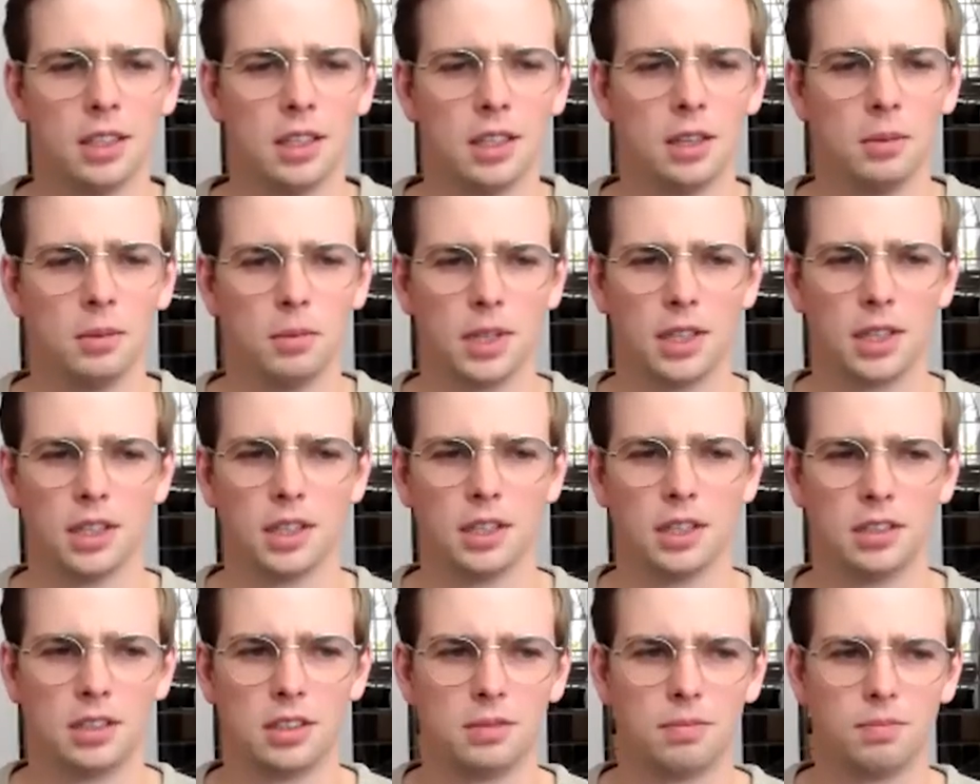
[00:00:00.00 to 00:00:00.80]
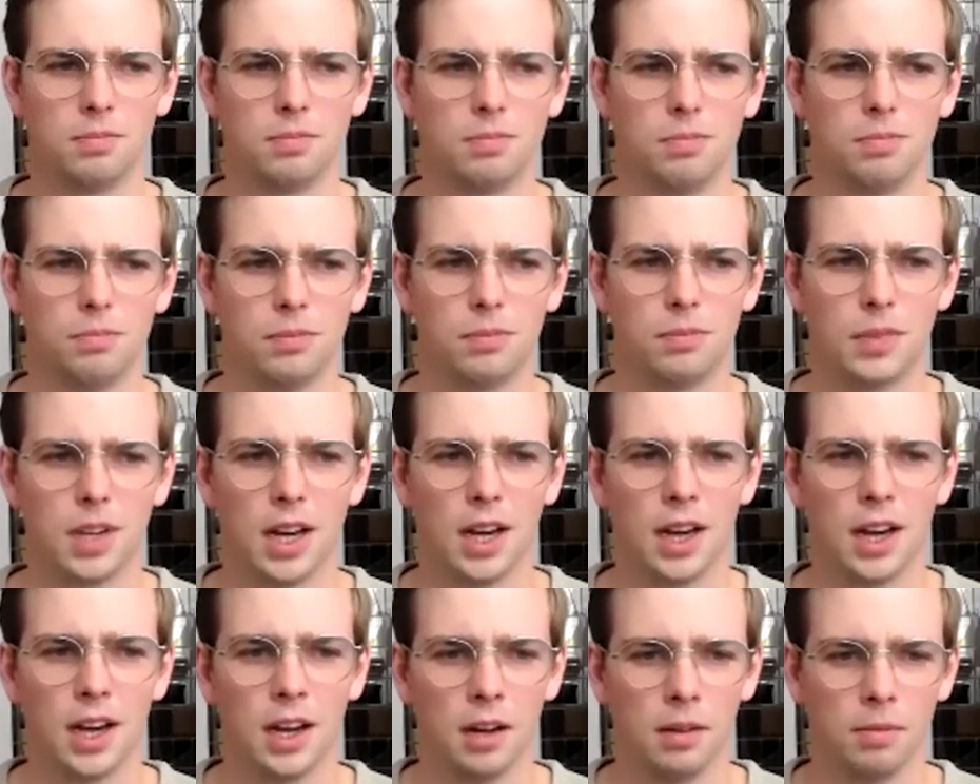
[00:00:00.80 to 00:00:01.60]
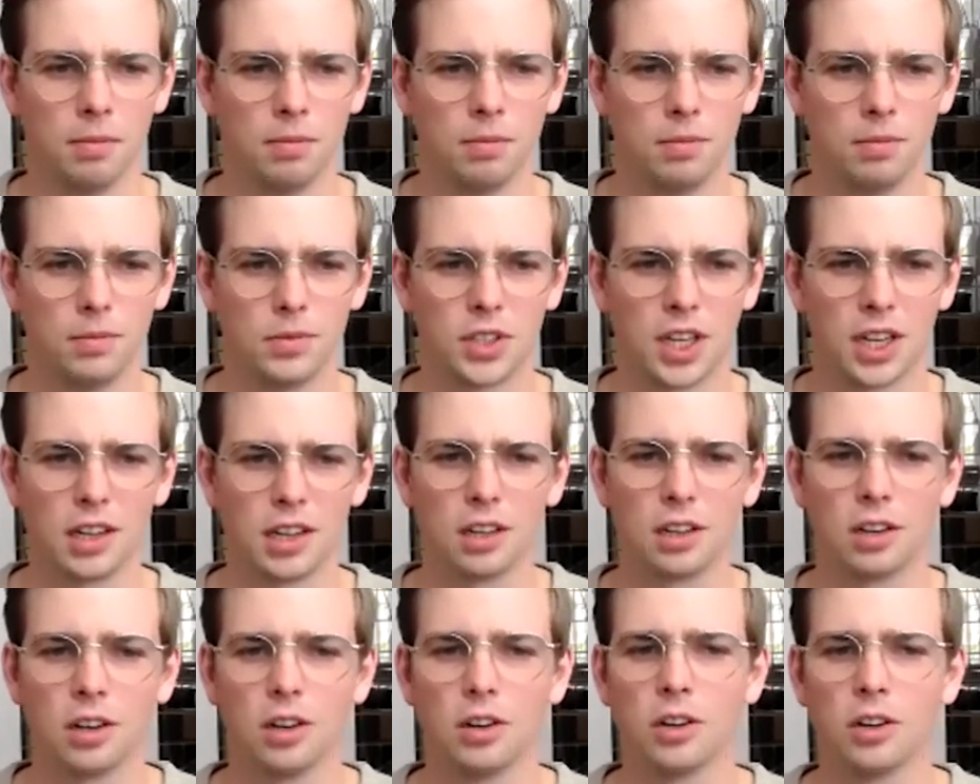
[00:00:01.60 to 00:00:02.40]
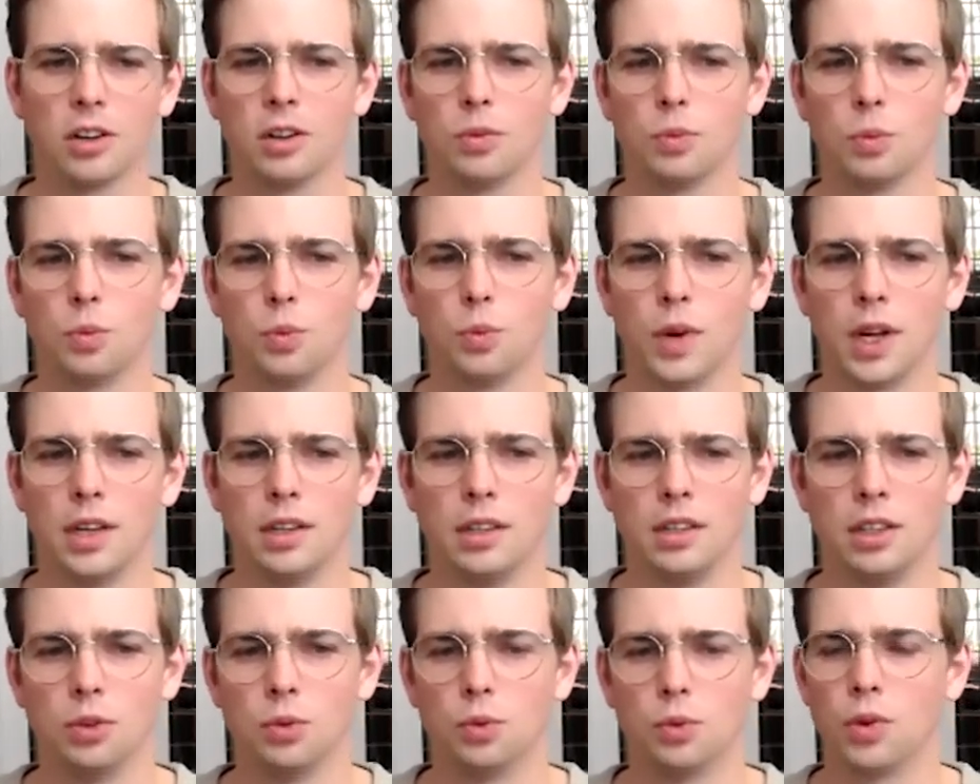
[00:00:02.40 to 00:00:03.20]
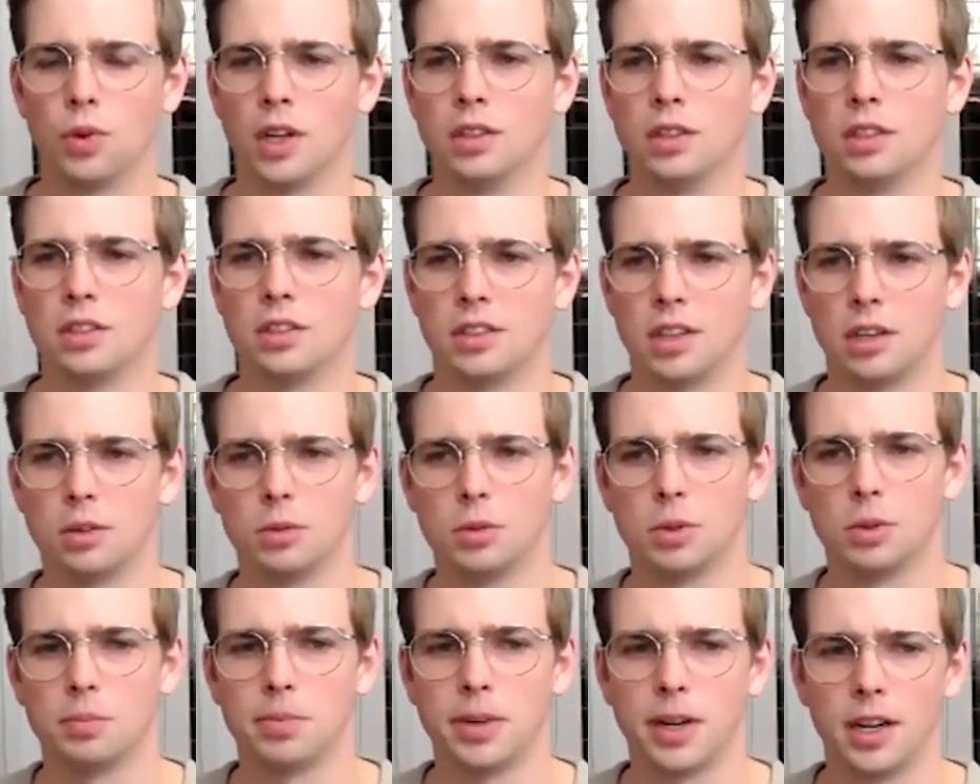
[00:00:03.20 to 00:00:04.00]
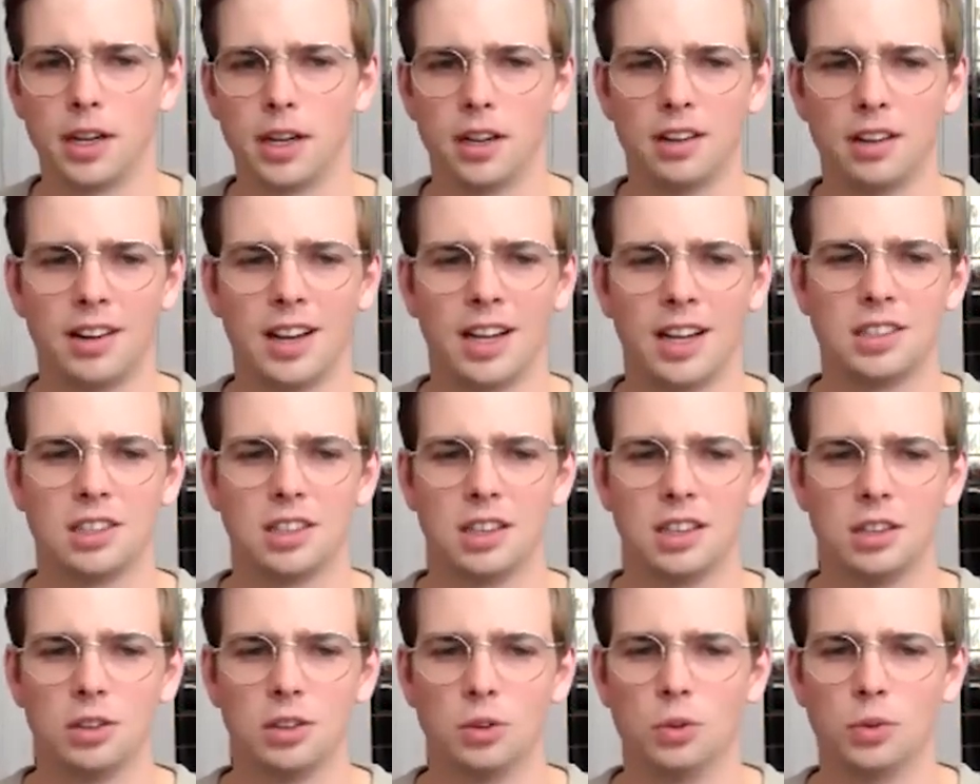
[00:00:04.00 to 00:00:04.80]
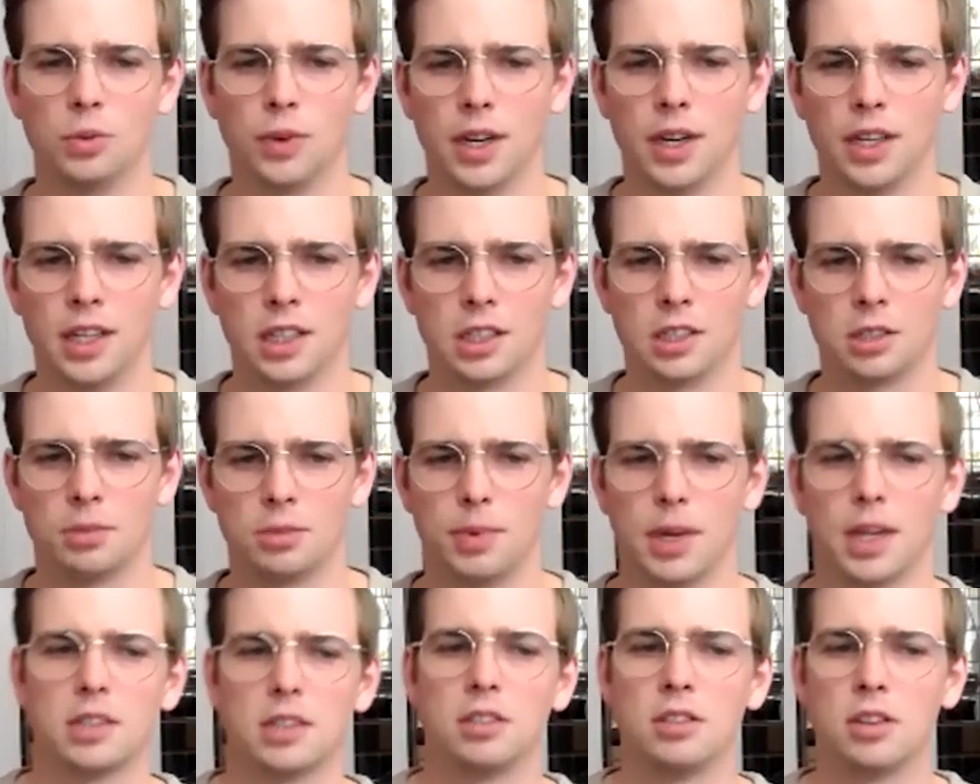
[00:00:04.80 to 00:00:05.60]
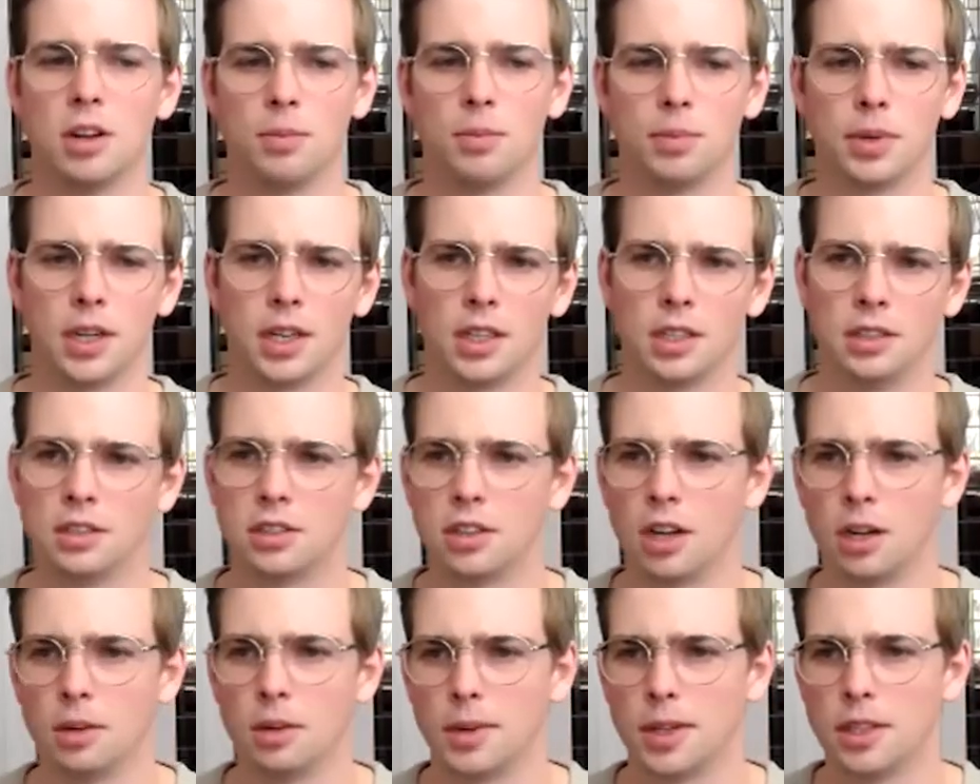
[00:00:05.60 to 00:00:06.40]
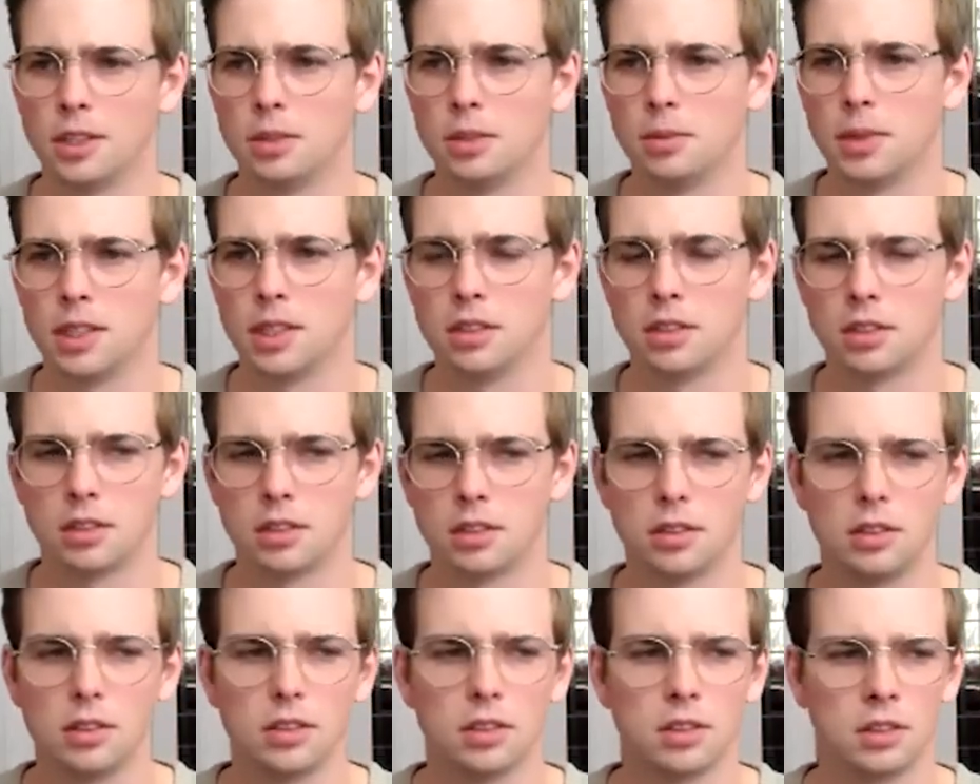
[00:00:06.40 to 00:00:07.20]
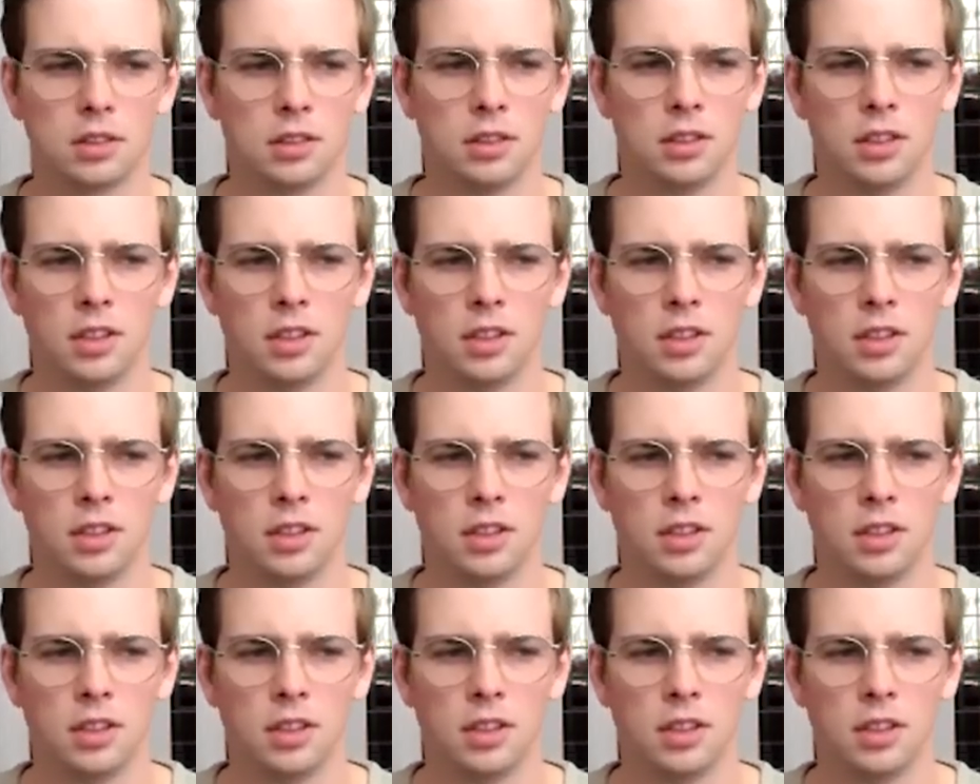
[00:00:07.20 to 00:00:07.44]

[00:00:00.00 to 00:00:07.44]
Because scikit-learn, when you run the setup.py, actually already expects NumPy and Scipy to be installed.